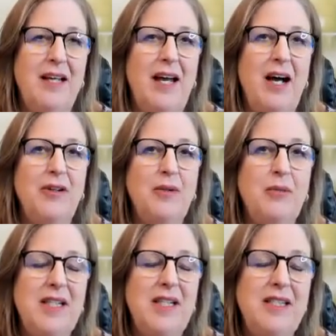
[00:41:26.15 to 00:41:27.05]
How do
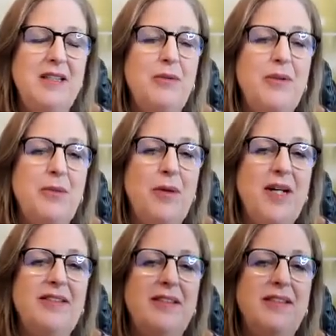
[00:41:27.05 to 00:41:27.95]
we deal with
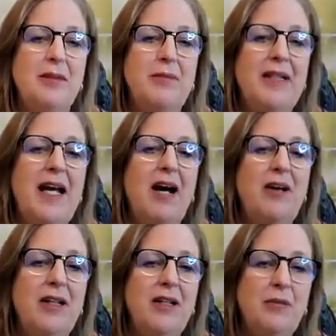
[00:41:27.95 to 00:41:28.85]
racism and how
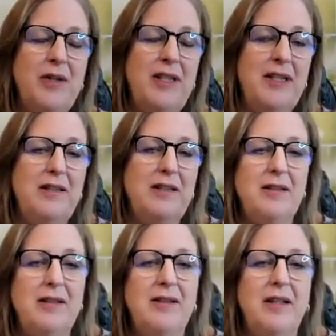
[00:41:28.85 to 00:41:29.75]
can we
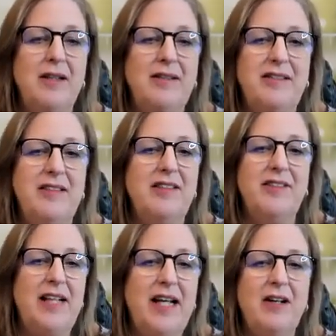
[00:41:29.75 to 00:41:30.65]
sniff
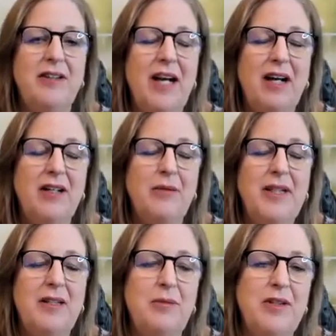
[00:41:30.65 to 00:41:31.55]
it out? How can we
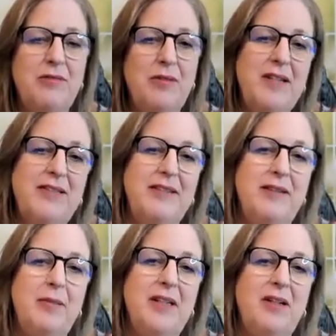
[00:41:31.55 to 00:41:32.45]
get rid of
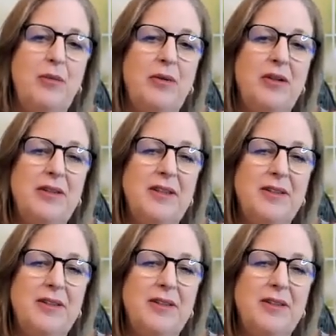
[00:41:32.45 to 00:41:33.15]
racism in our world?